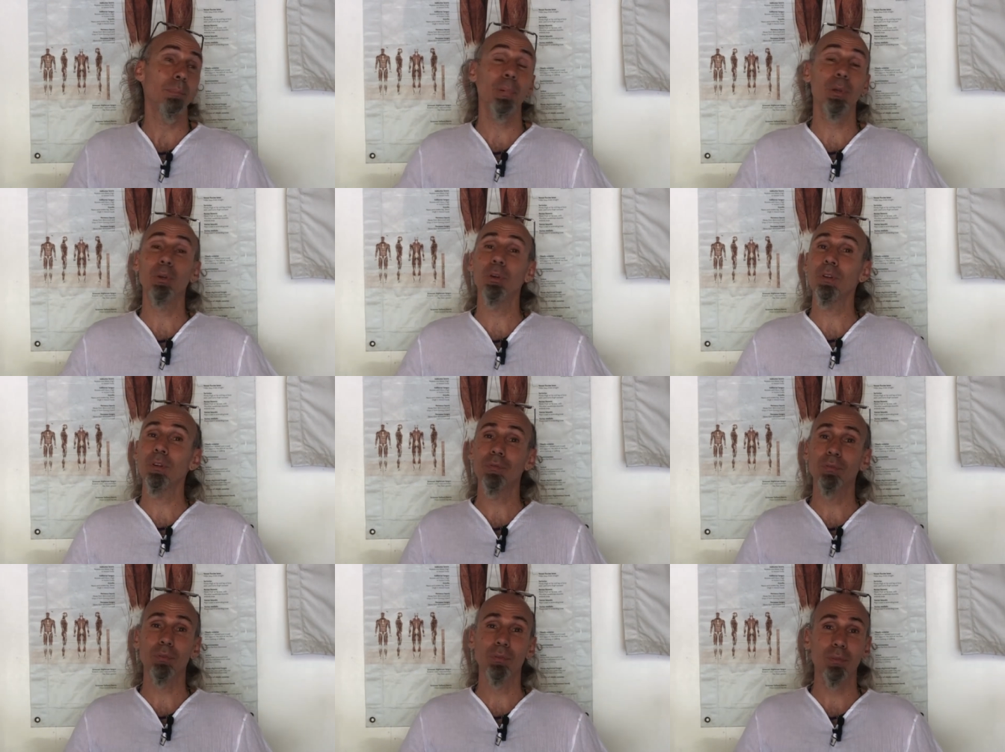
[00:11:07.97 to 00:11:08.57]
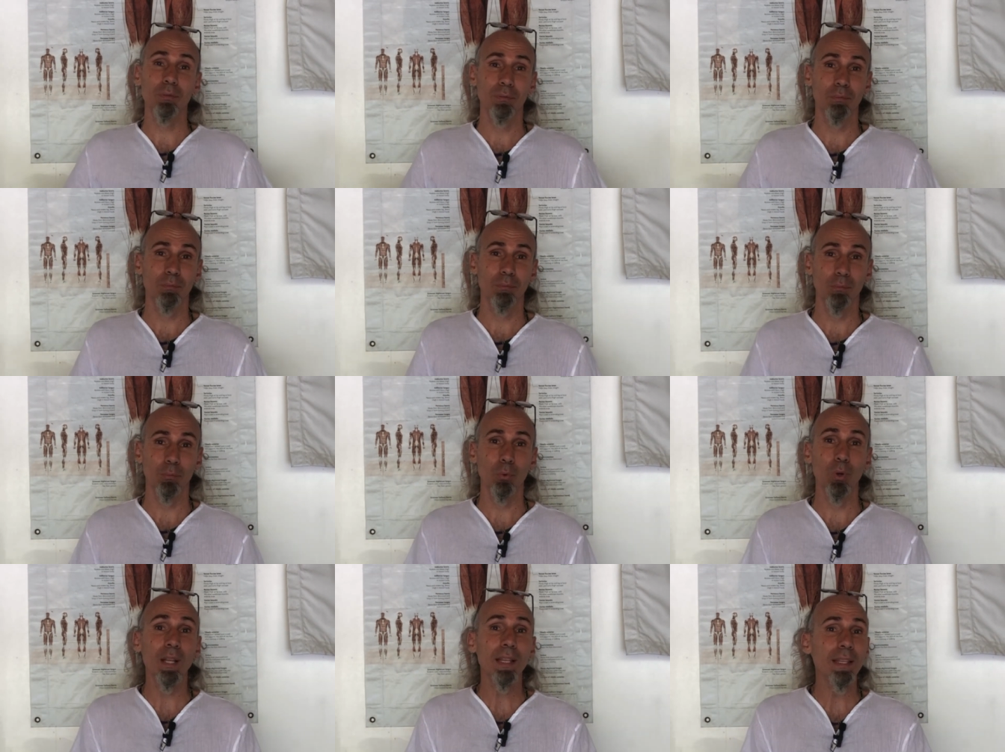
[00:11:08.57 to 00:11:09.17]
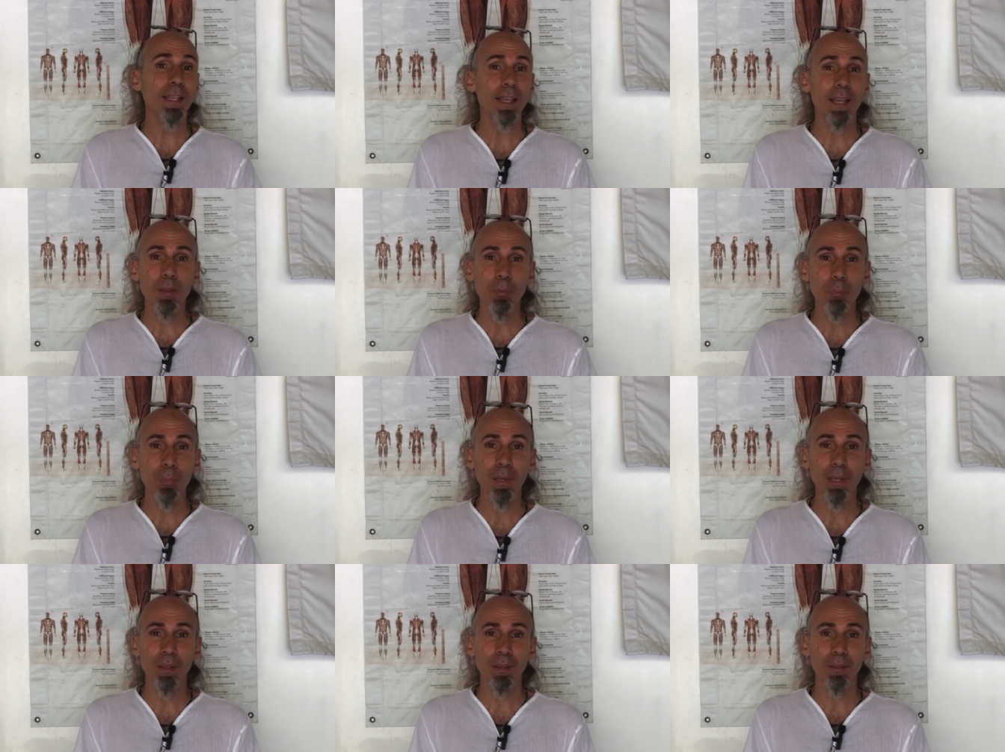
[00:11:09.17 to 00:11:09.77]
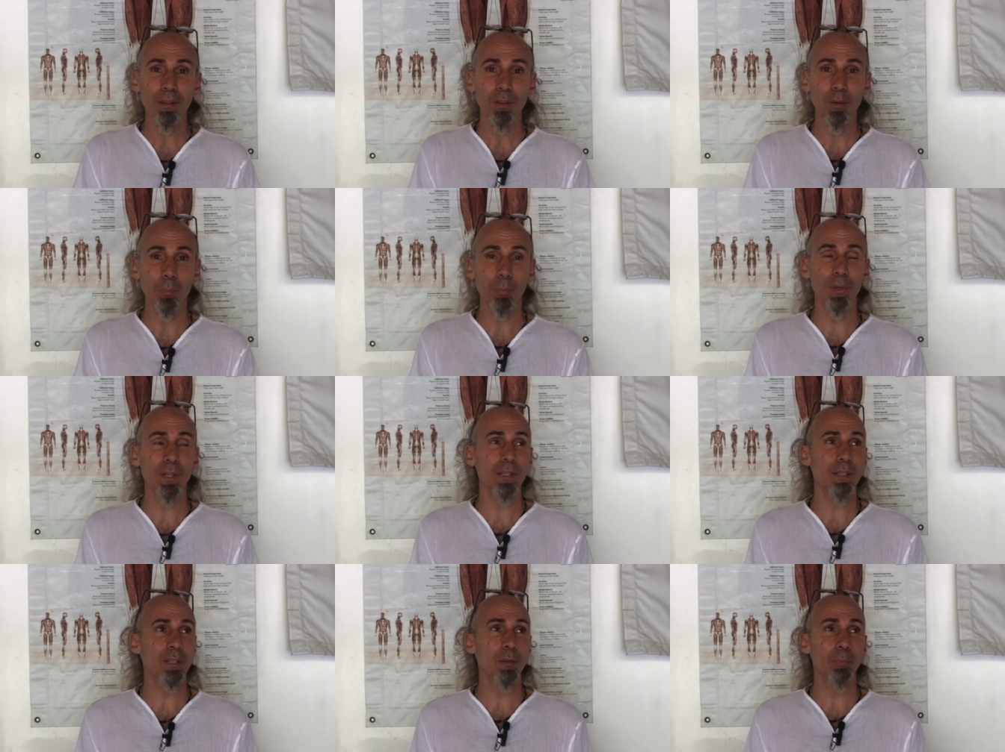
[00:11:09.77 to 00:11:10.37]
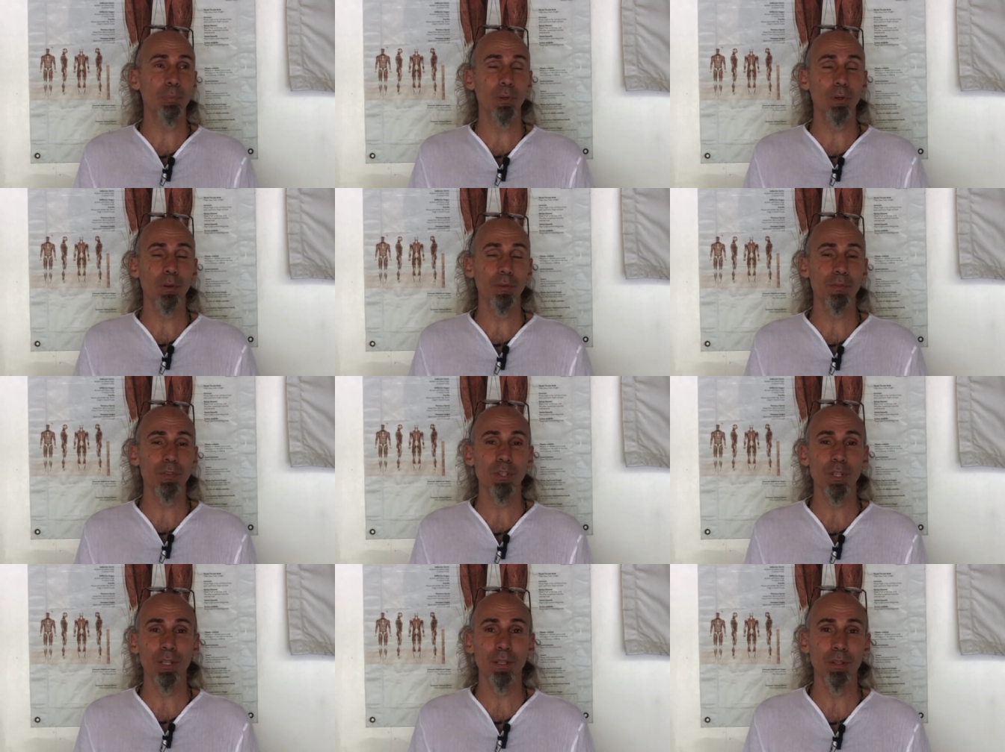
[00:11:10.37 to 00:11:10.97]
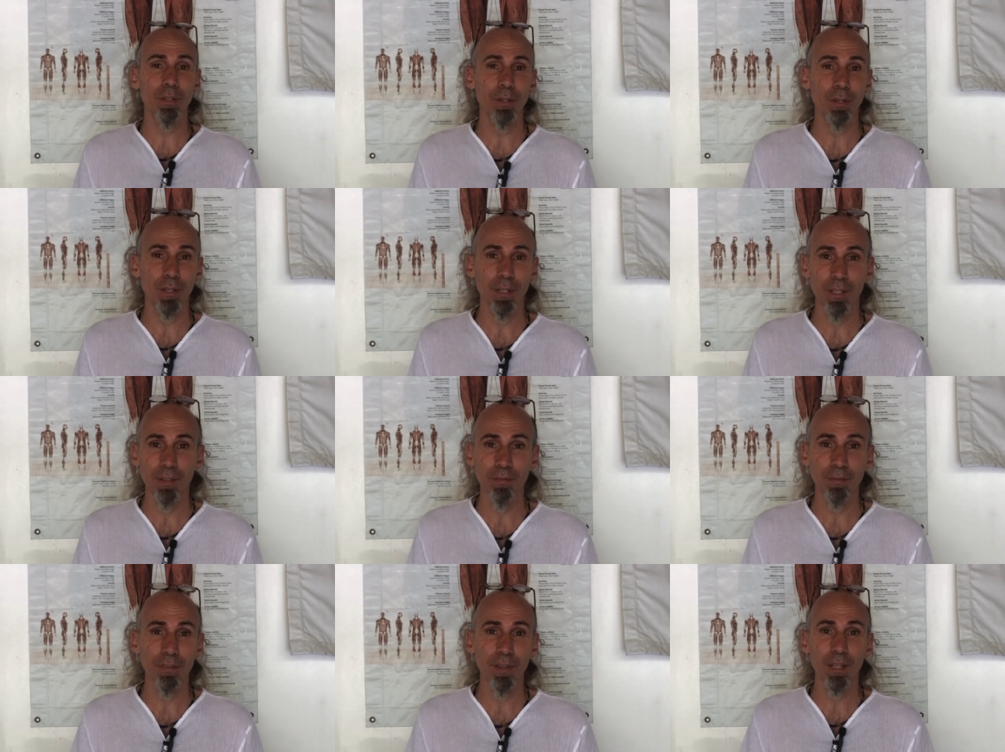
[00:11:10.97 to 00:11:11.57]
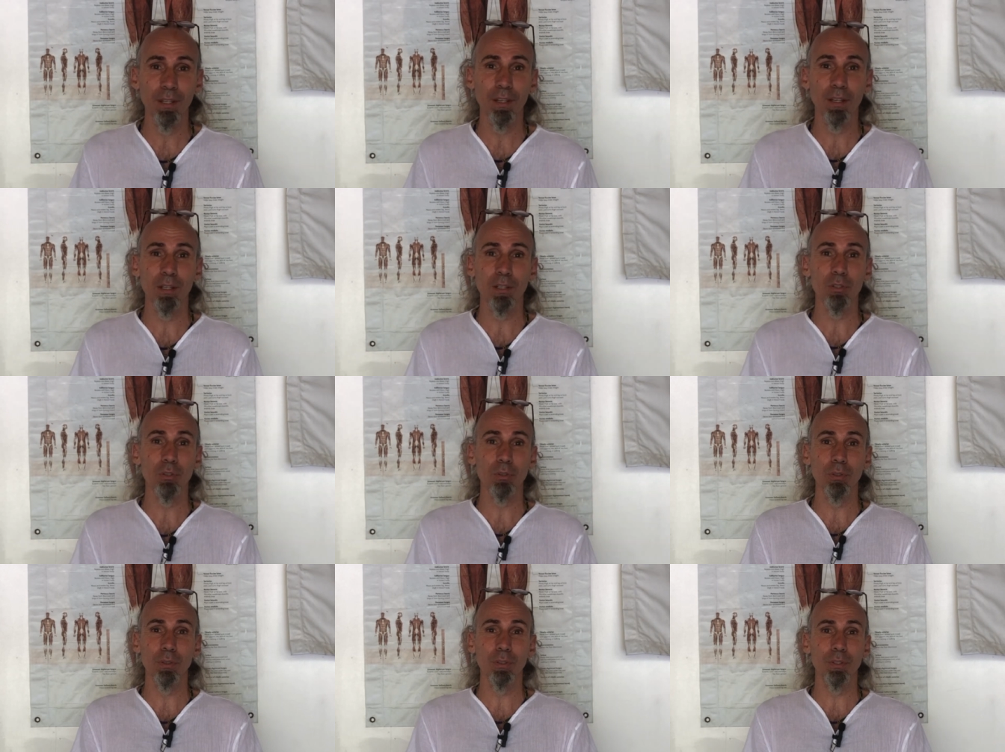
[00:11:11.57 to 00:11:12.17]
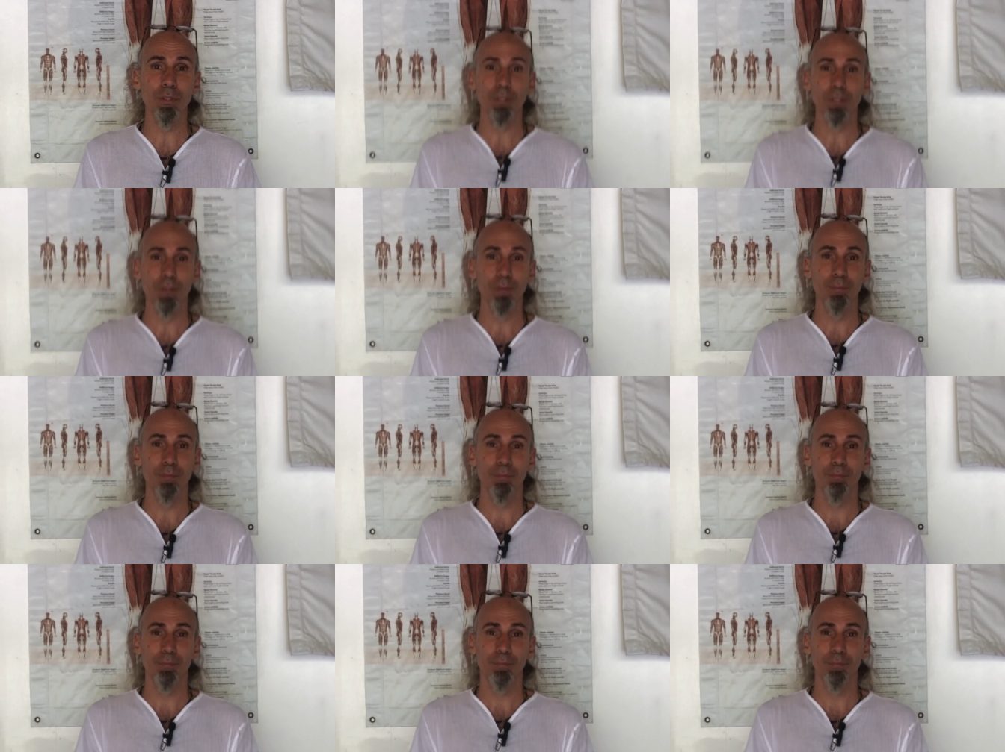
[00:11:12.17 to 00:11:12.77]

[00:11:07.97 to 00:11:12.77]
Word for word: Beautiful. What can be the principle of gender in Vedic astrology?